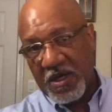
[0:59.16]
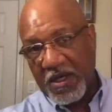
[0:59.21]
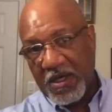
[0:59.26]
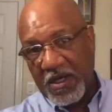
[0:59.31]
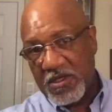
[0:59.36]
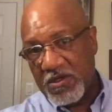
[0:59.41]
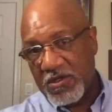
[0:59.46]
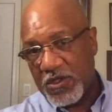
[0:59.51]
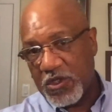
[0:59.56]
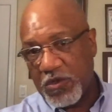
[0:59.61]

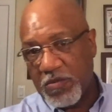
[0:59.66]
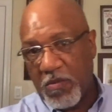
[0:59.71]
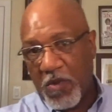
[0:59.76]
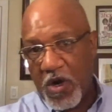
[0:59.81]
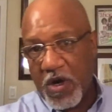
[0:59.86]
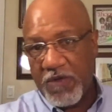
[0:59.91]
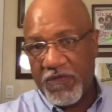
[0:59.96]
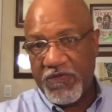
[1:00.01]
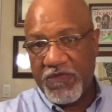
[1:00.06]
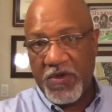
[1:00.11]
your
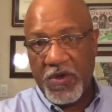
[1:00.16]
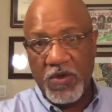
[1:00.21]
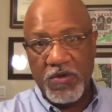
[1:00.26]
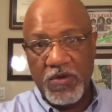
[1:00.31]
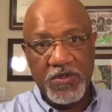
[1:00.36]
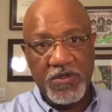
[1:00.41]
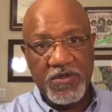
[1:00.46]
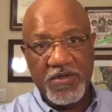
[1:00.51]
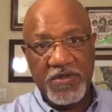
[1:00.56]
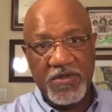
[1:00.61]
smartphone,
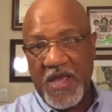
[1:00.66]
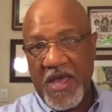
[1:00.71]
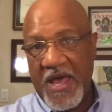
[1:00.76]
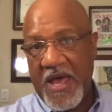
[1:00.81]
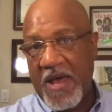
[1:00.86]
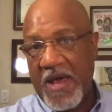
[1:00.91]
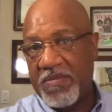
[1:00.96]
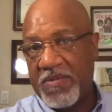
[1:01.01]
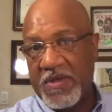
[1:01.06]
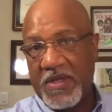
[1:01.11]
your
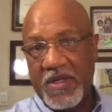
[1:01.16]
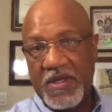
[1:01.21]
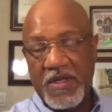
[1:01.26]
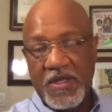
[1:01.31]
tablet,